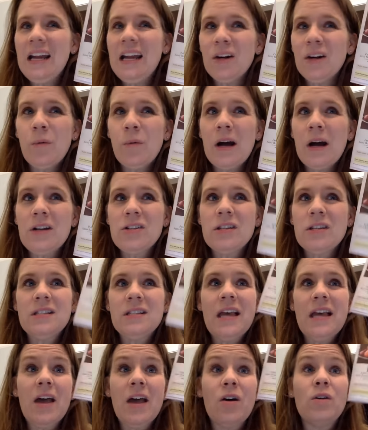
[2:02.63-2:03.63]
of watch the
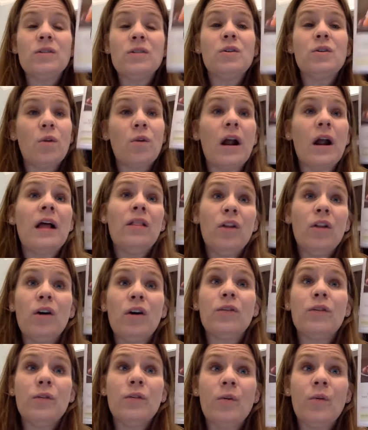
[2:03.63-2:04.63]
sales or I
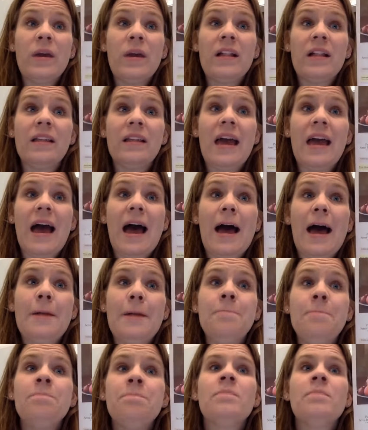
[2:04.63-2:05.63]
look through the weekly
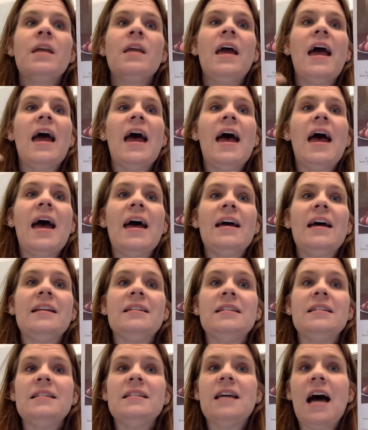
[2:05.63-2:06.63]
ad
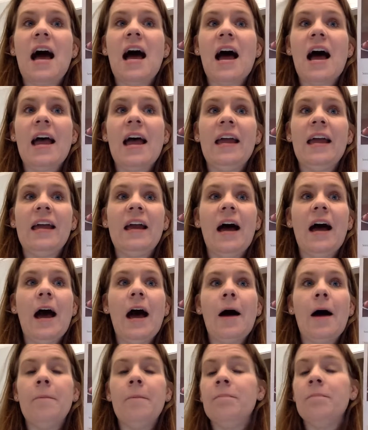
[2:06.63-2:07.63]
and I
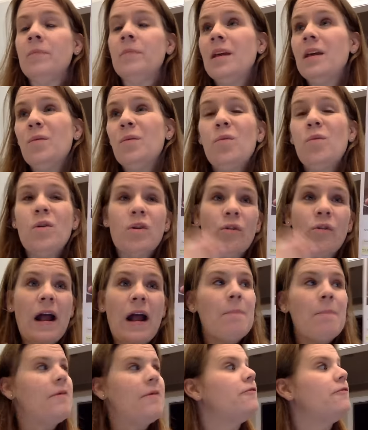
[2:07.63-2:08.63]
um, will
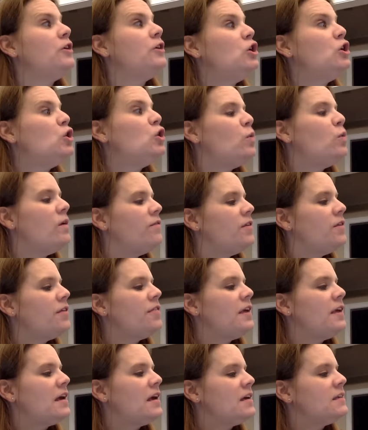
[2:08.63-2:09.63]
grab a few of the
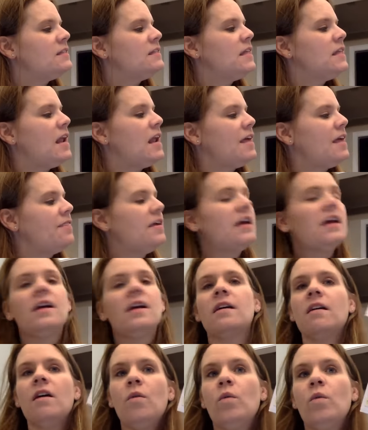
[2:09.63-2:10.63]
things that I
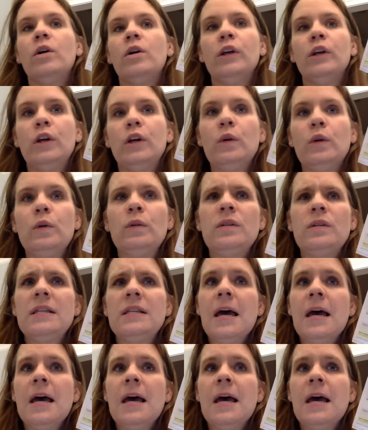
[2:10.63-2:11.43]
think we'll use.